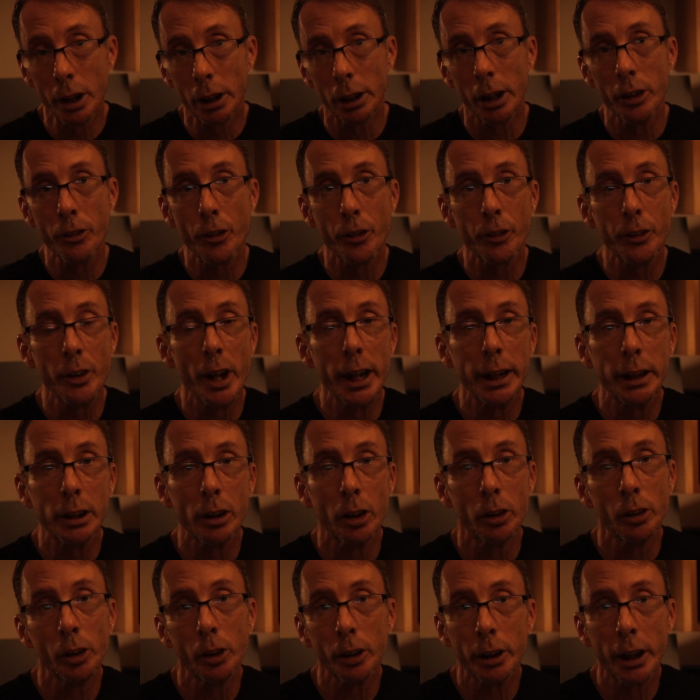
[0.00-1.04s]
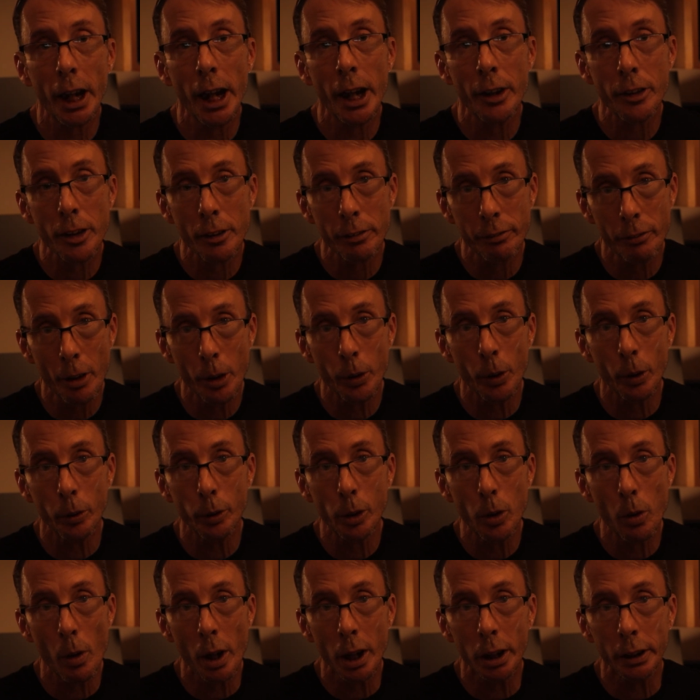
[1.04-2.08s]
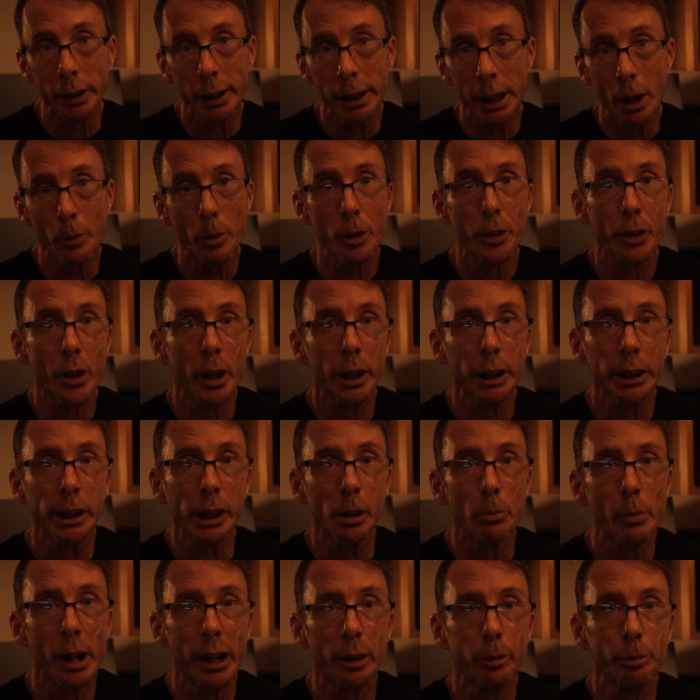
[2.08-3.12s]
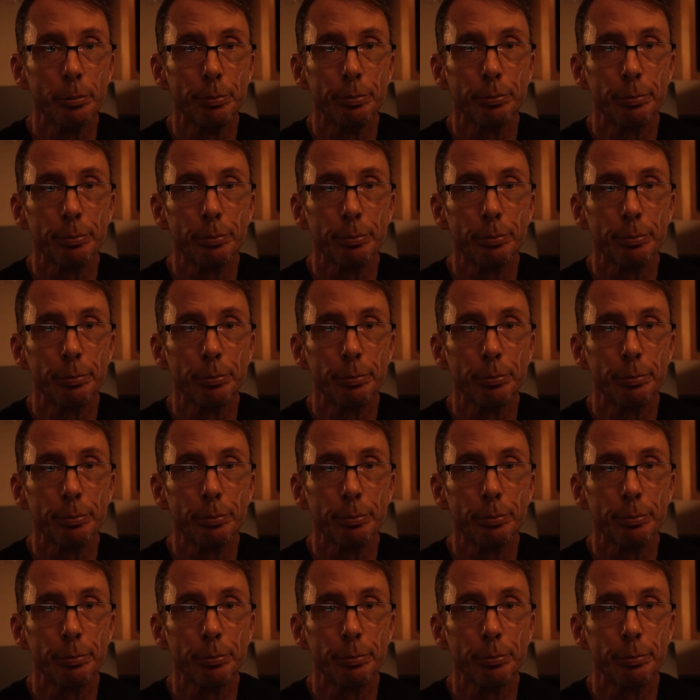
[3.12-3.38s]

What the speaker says: let's take a look at the photo quality I was talking about.